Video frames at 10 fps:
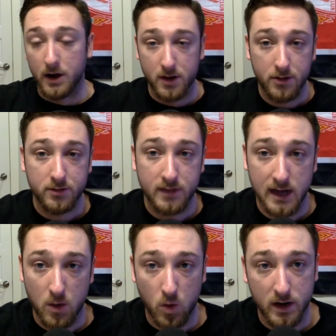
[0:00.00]
Another
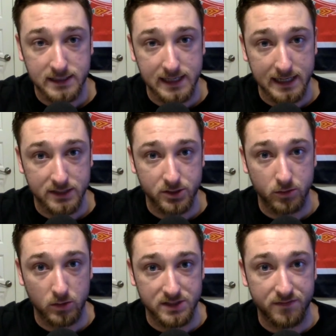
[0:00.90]
thing I wanted to get
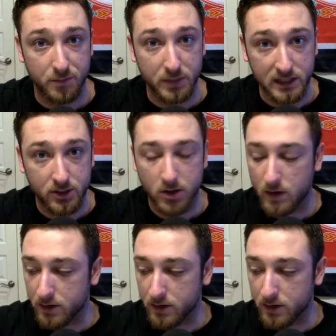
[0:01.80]
into was Fabinho.